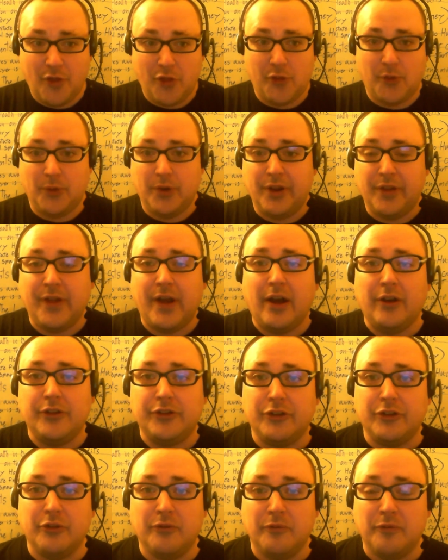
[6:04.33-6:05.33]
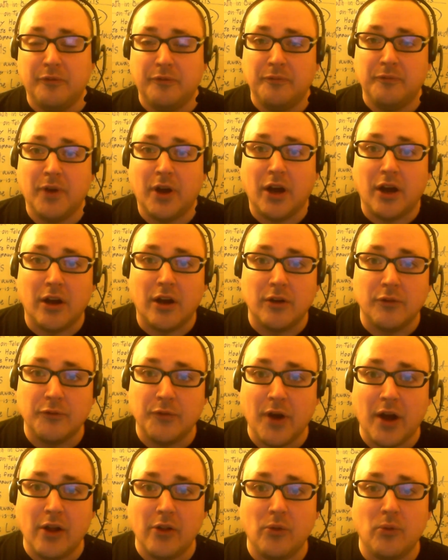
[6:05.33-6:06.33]
30,000
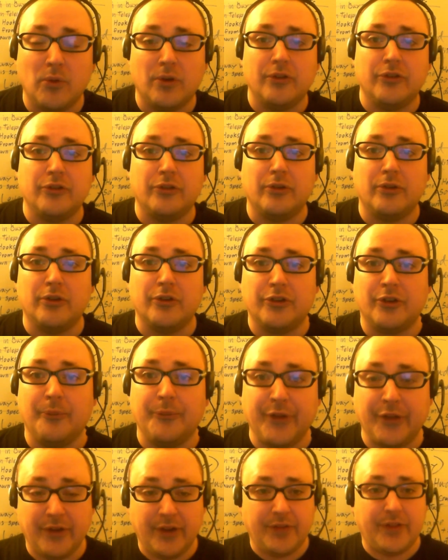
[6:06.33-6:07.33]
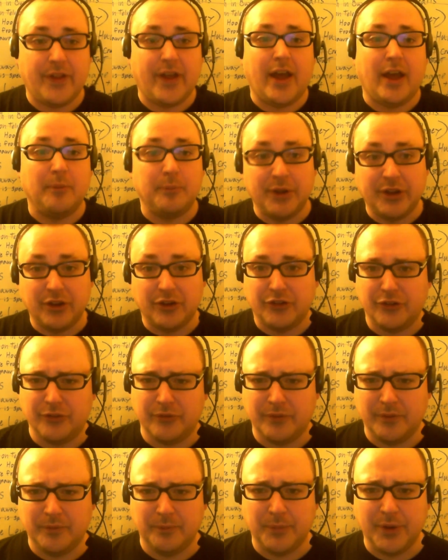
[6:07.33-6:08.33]
followers or something like that
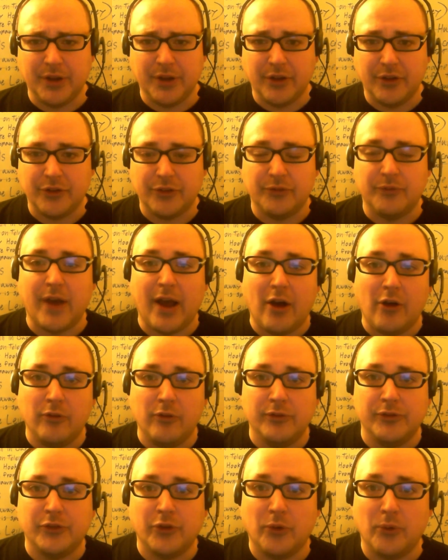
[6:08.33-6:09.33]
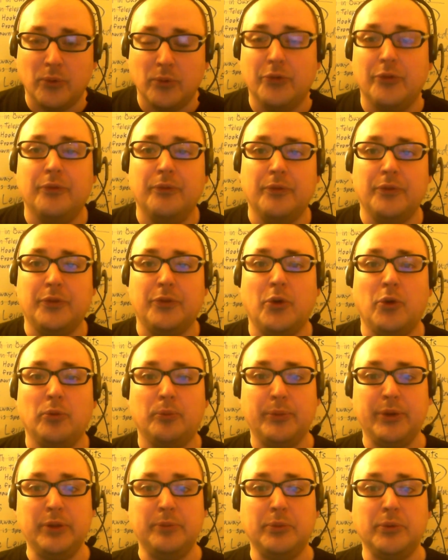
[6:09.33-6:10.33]
because Valve told
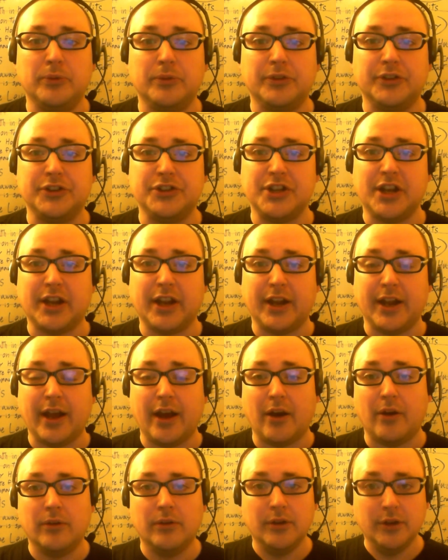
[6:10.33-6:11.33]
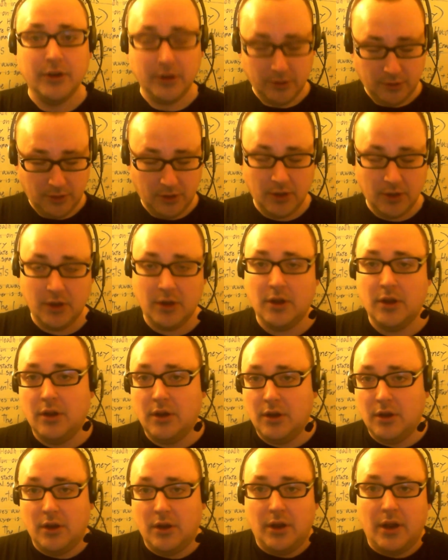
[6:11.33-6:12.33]
people to check it out.
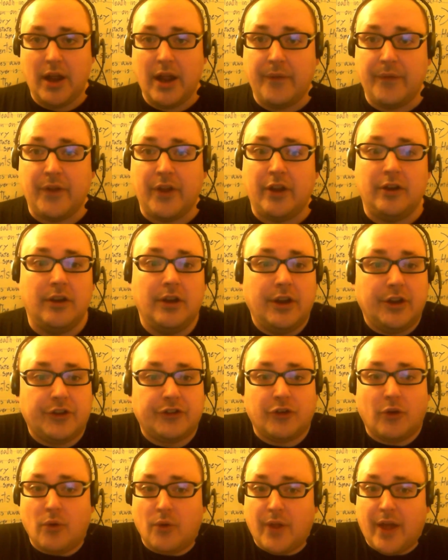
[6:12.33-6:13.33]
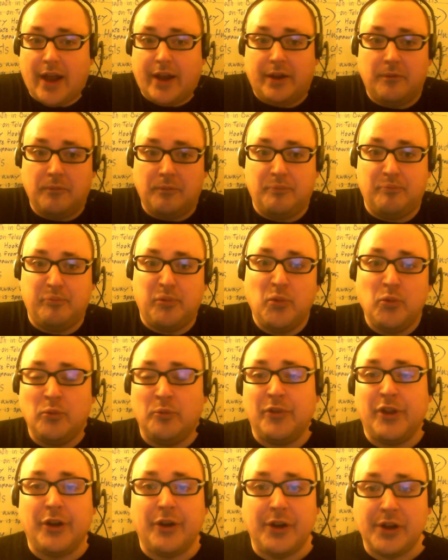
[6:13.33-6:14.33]
And then so that,
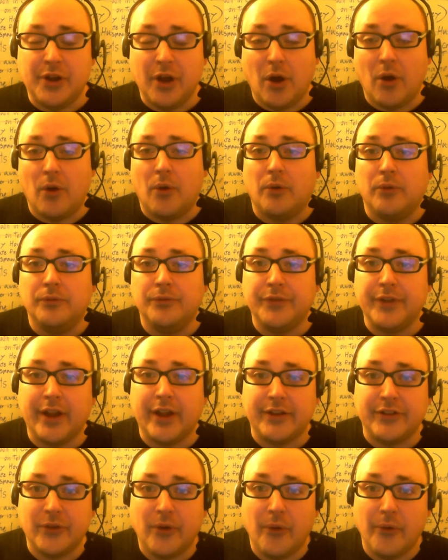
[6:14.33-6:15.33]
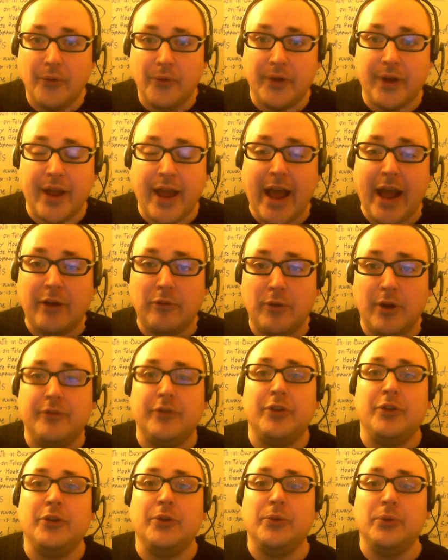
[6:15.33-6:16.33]
boom, there you go. That's all the ad
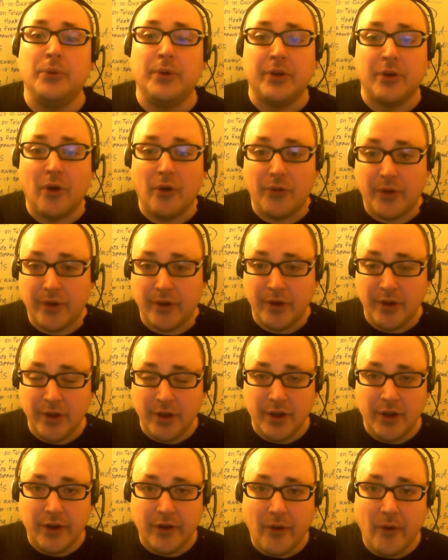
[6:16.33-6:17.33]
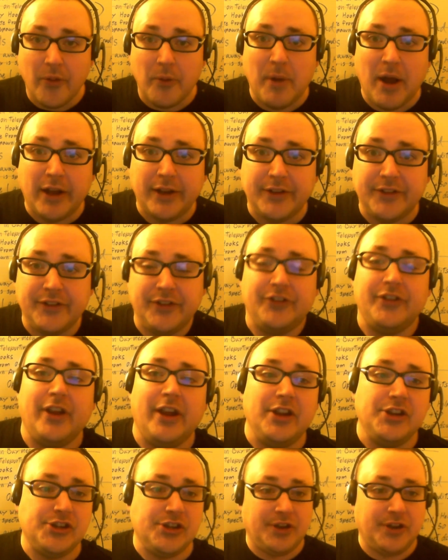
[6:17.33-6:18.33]
revenue and all the
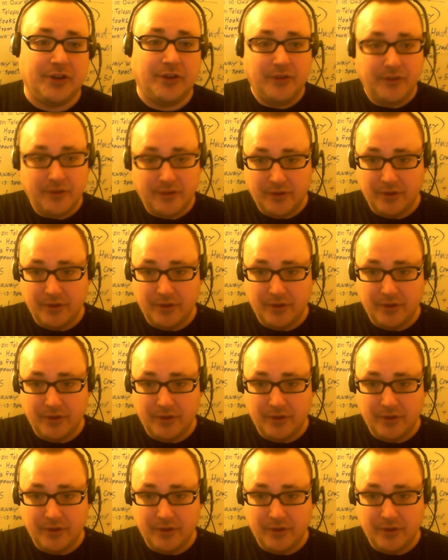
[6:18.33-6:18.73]
monetization